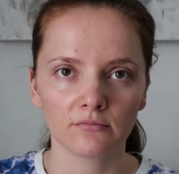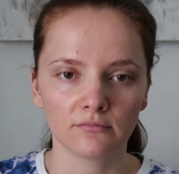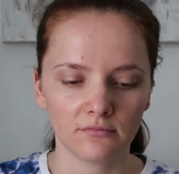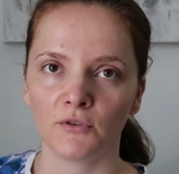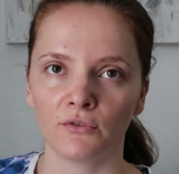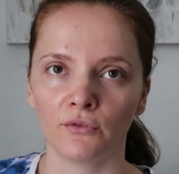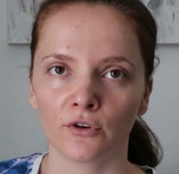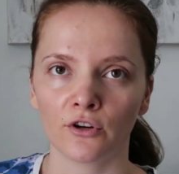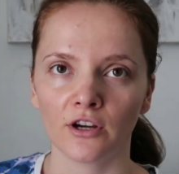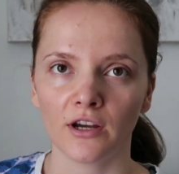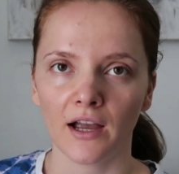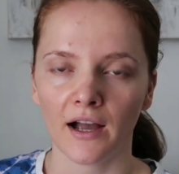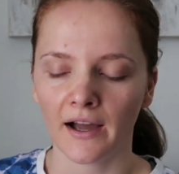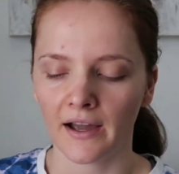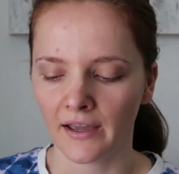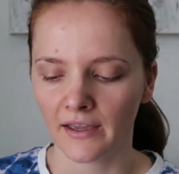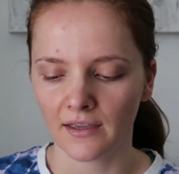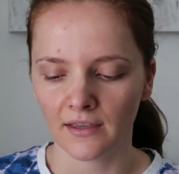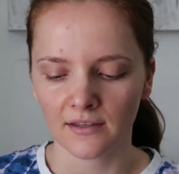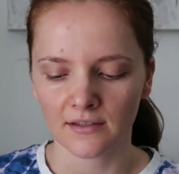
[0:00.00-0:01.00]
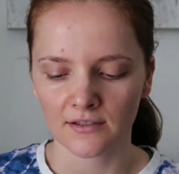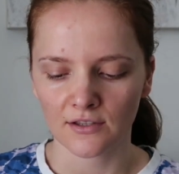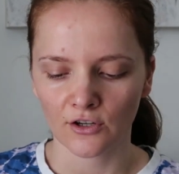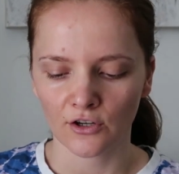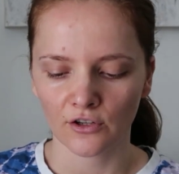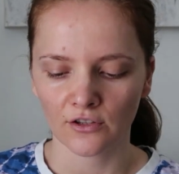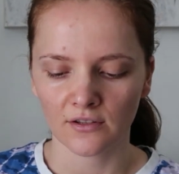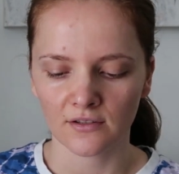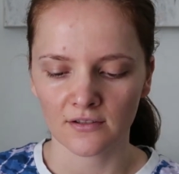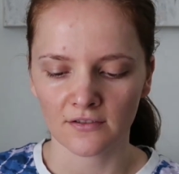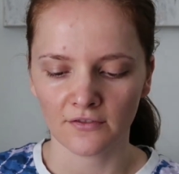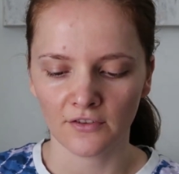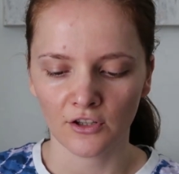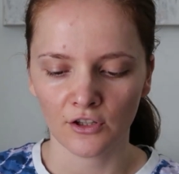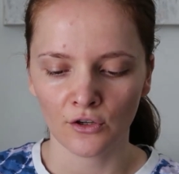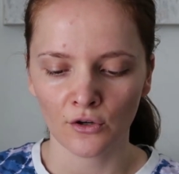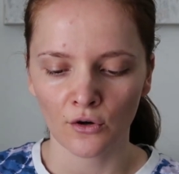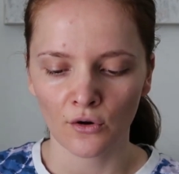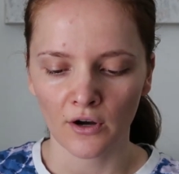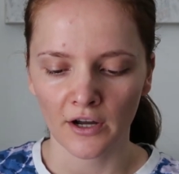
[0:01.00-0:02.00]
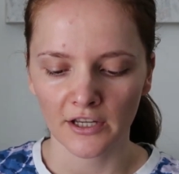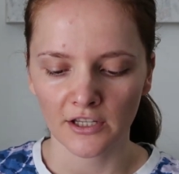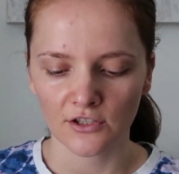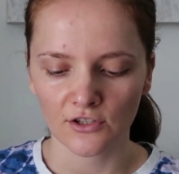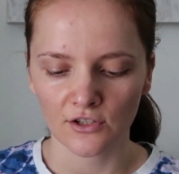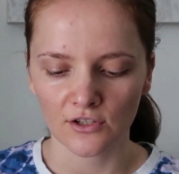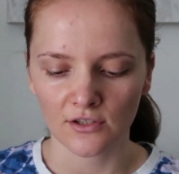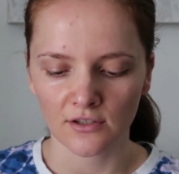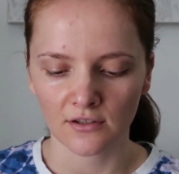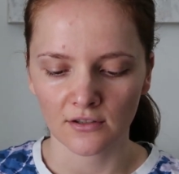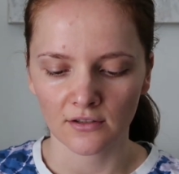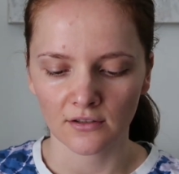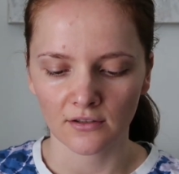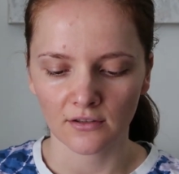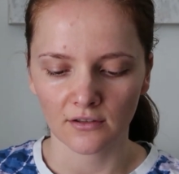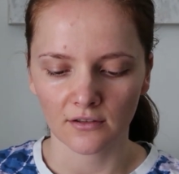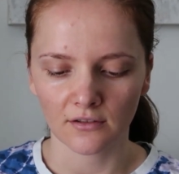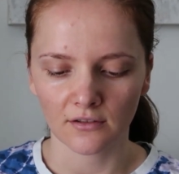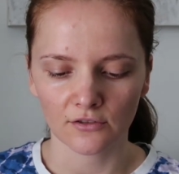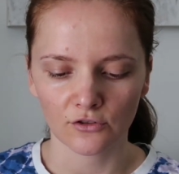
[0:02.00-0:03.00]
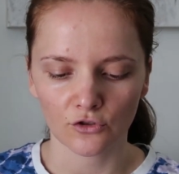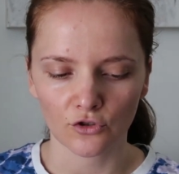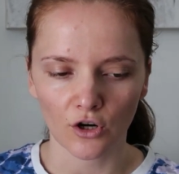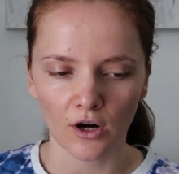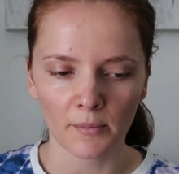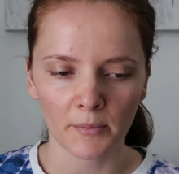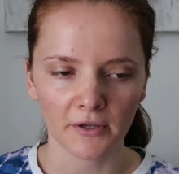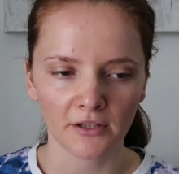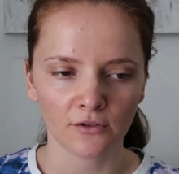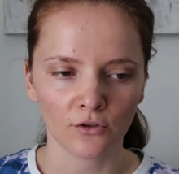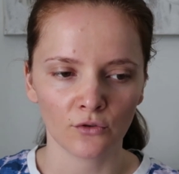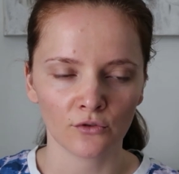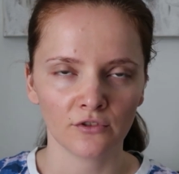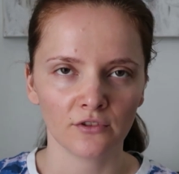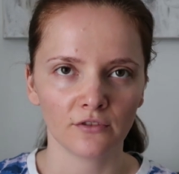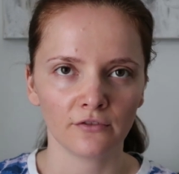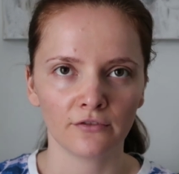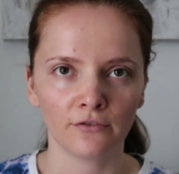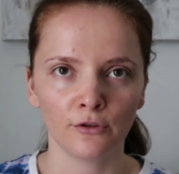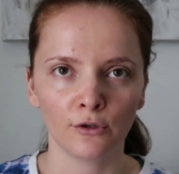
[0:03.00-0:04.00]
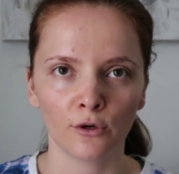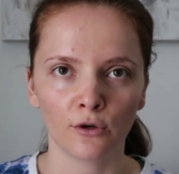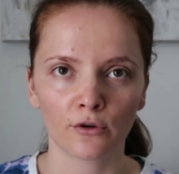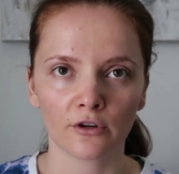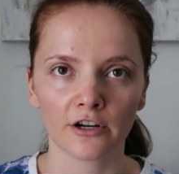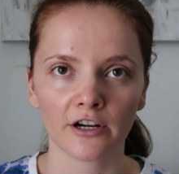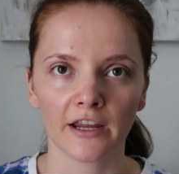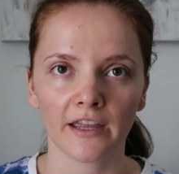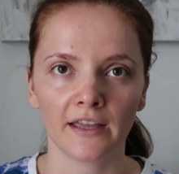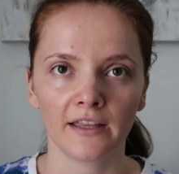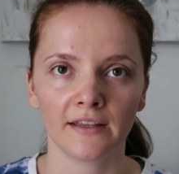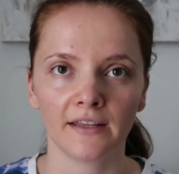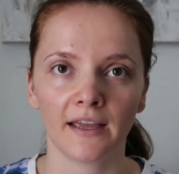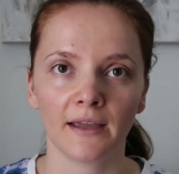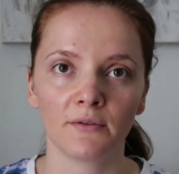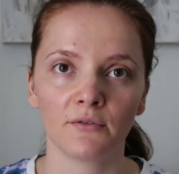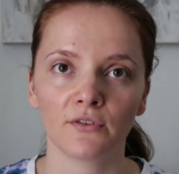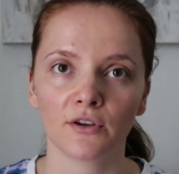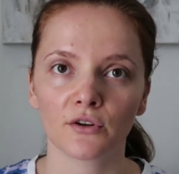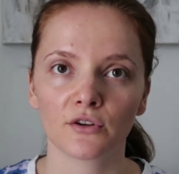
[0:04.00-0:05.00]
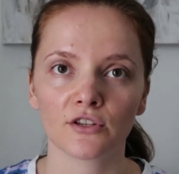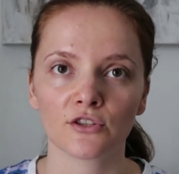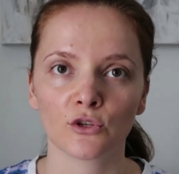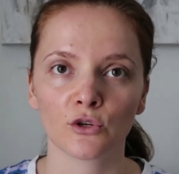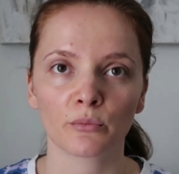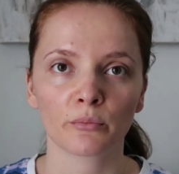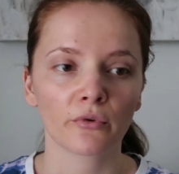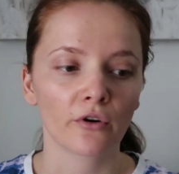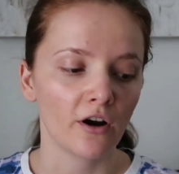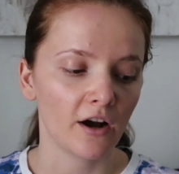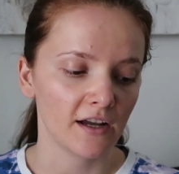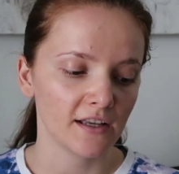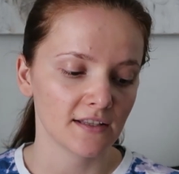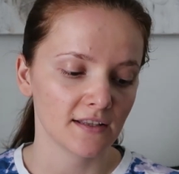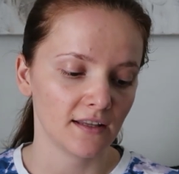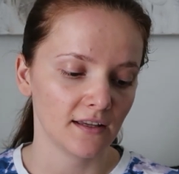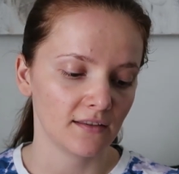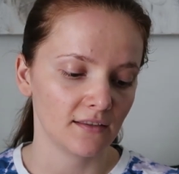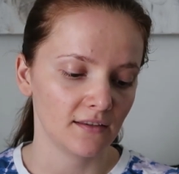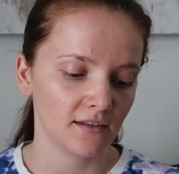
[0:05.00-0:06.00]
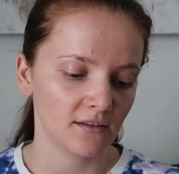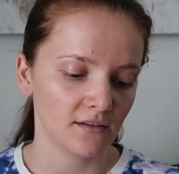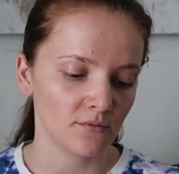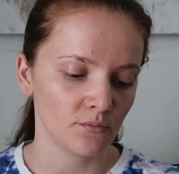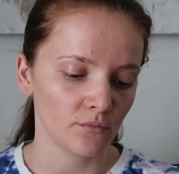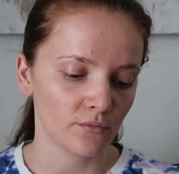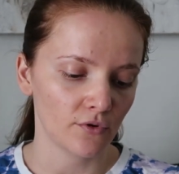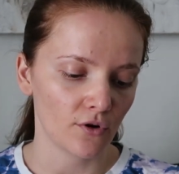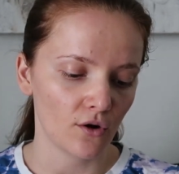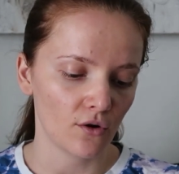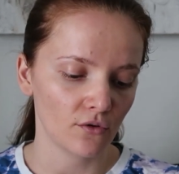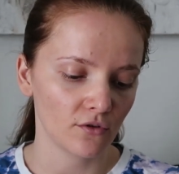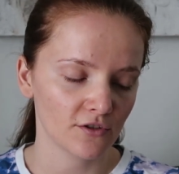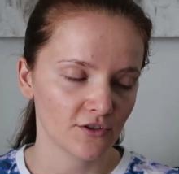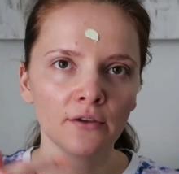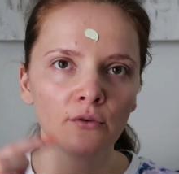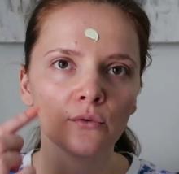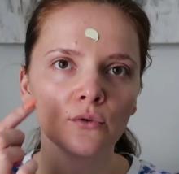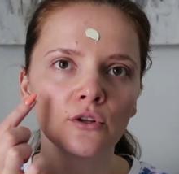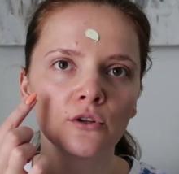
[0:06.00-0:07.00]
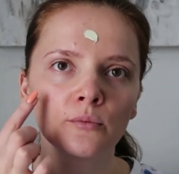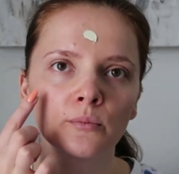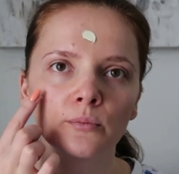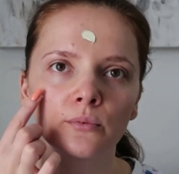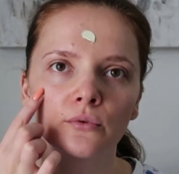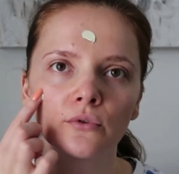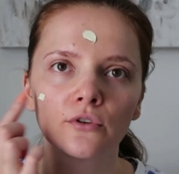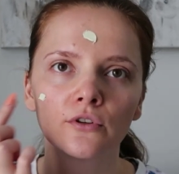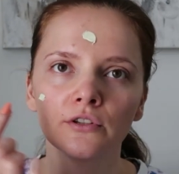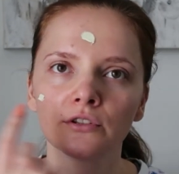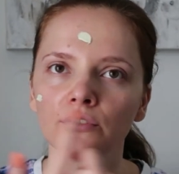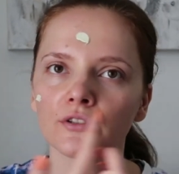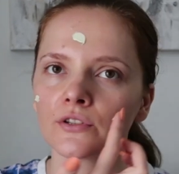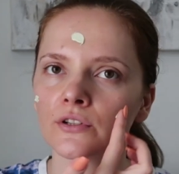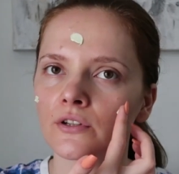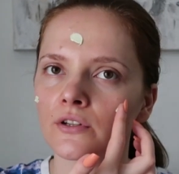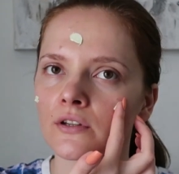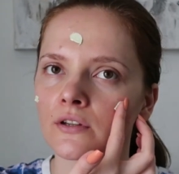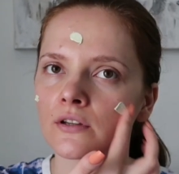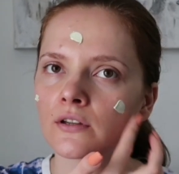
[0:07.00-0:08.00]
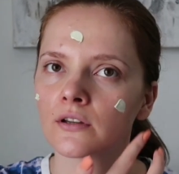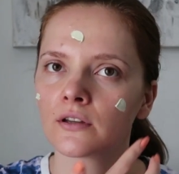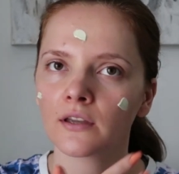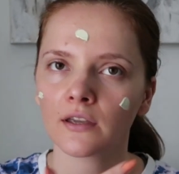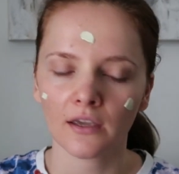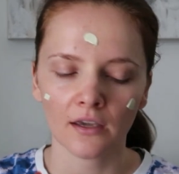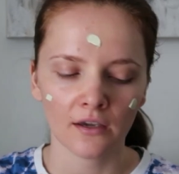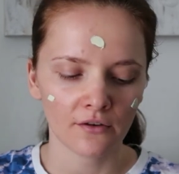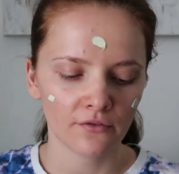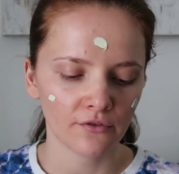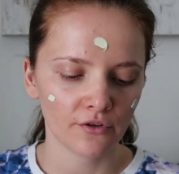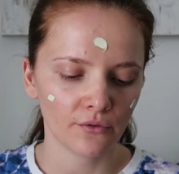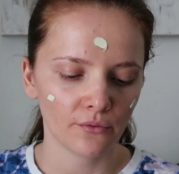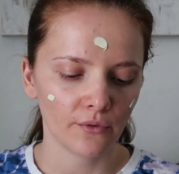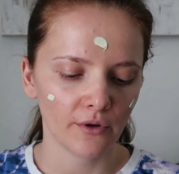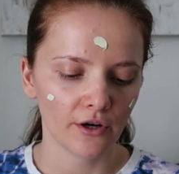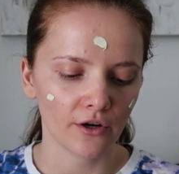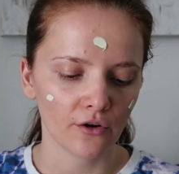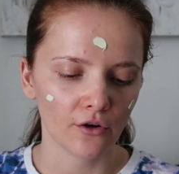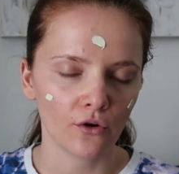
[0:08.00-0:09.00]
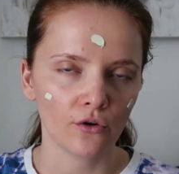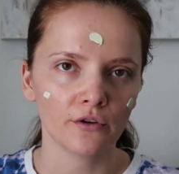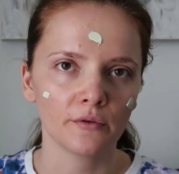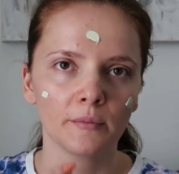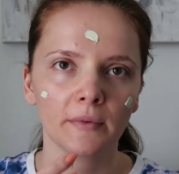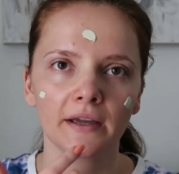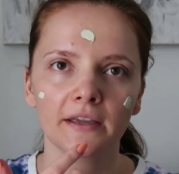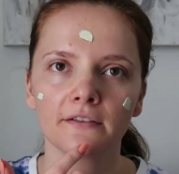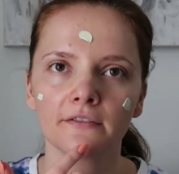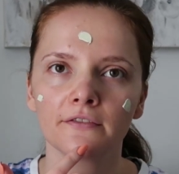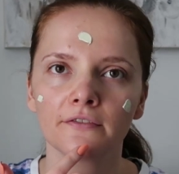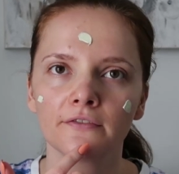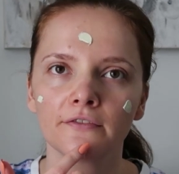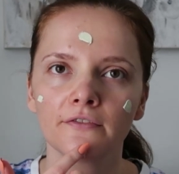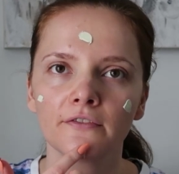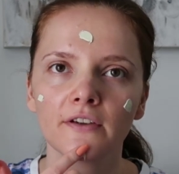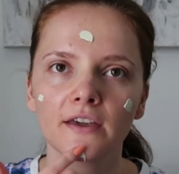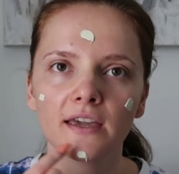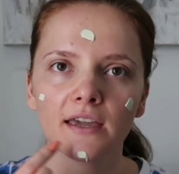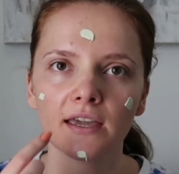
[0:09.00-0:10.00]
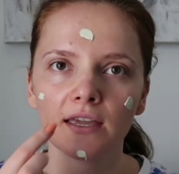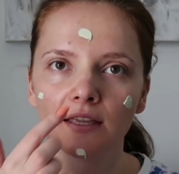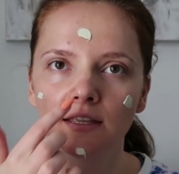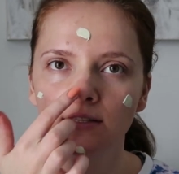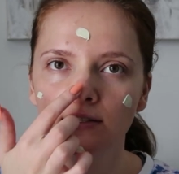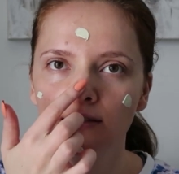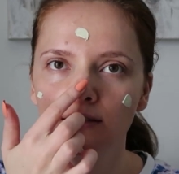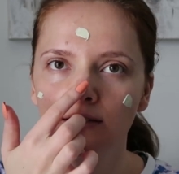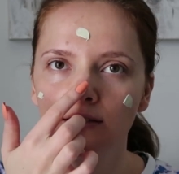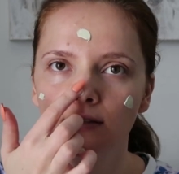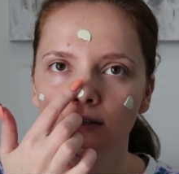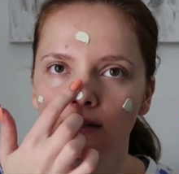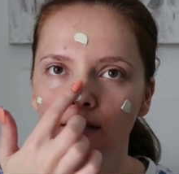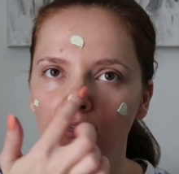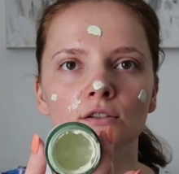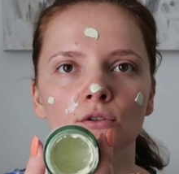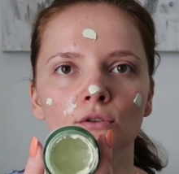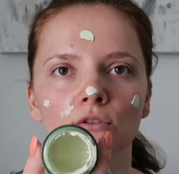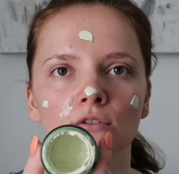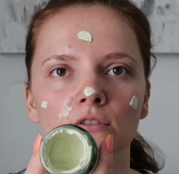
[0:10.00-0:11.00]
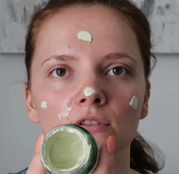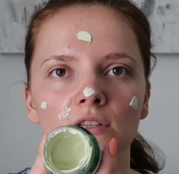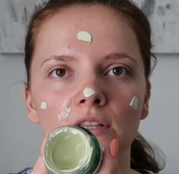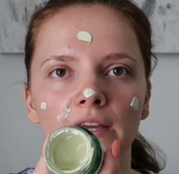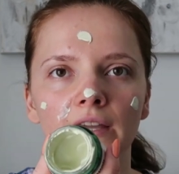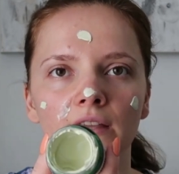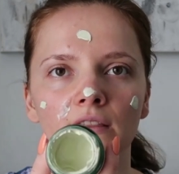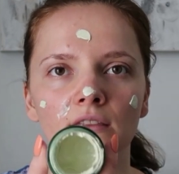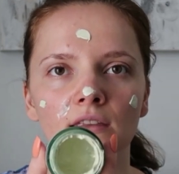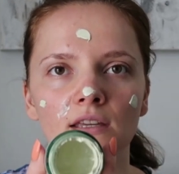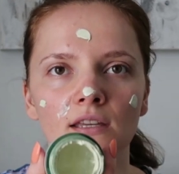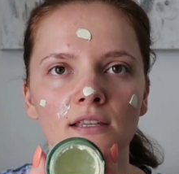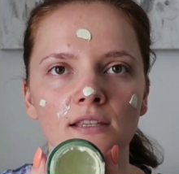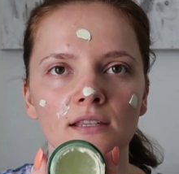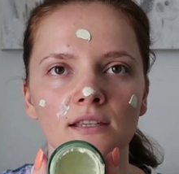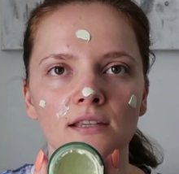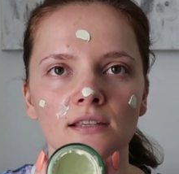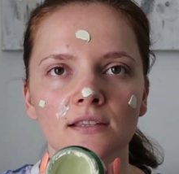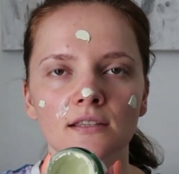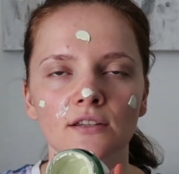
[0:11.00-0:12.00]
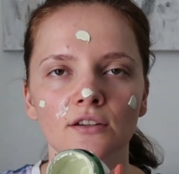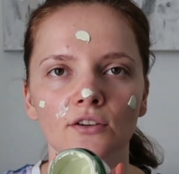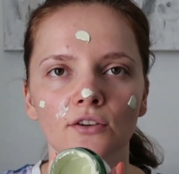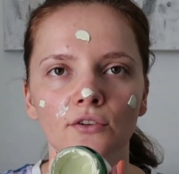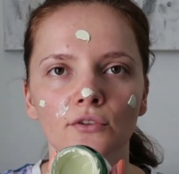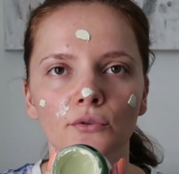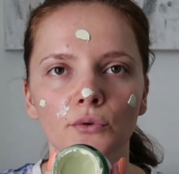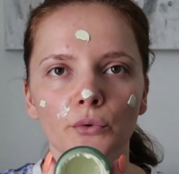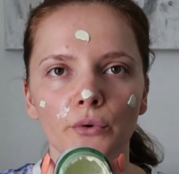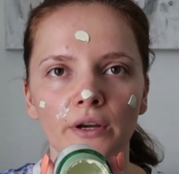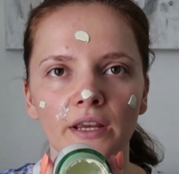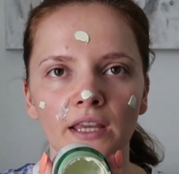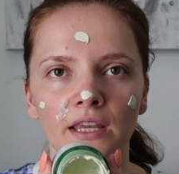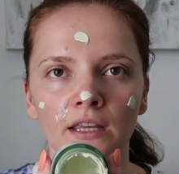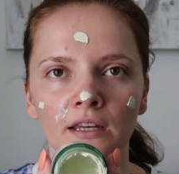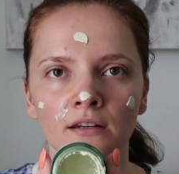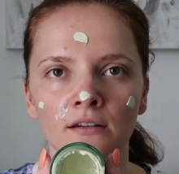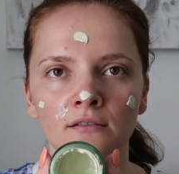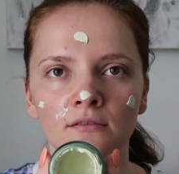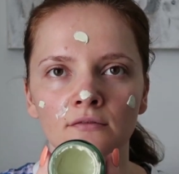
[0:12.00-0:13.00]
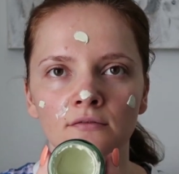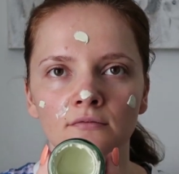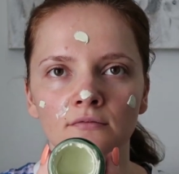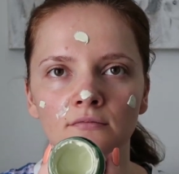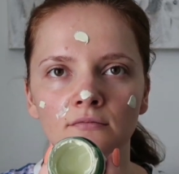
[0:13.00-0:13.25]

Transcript: Before I start this video, I just drop it on the floor and I'm very surprised that it didn't broke. I will put everywhere on my face. It looks like this. Is green,